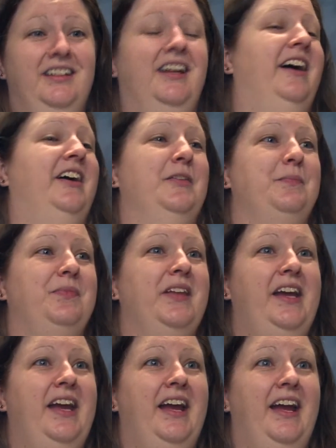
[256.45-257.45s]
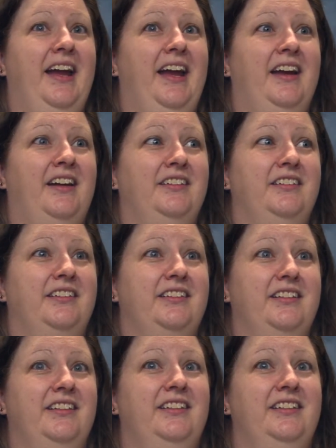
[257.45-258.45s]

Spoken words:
And